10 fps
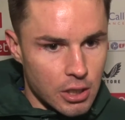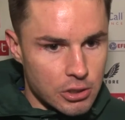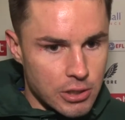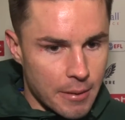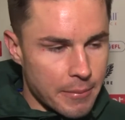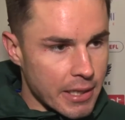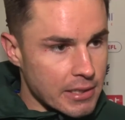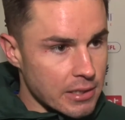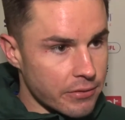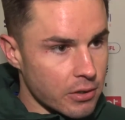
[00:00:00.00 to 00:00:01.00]
try and make
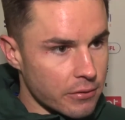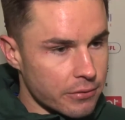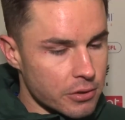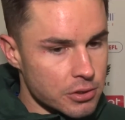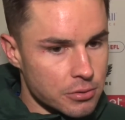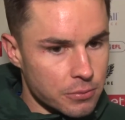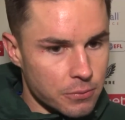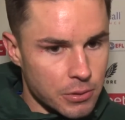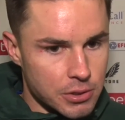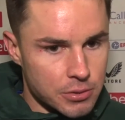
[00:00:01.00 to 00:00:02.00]
it difficult for us,
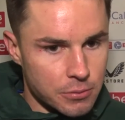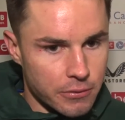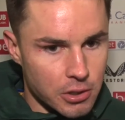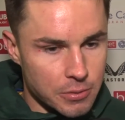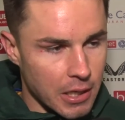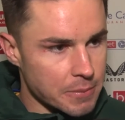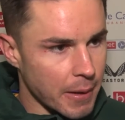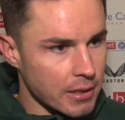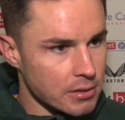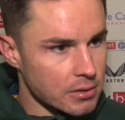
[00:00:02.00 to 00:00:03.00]
which we've got to
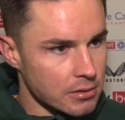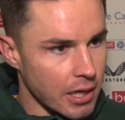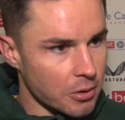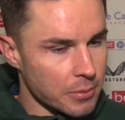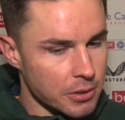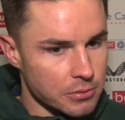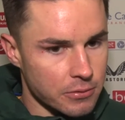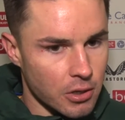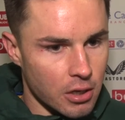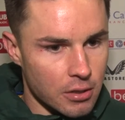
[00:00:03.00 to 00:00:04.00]
expect now because
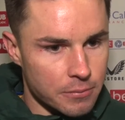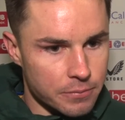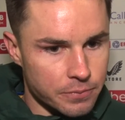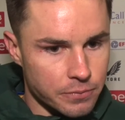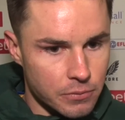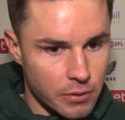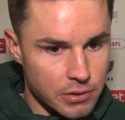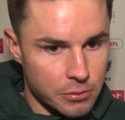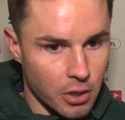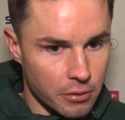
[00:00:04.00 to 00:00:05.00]
we've got
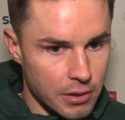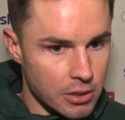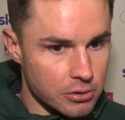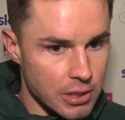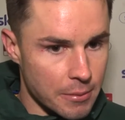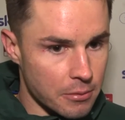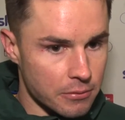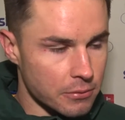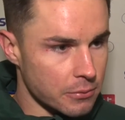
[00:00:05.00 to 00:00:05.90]
obviously we've got a really good team.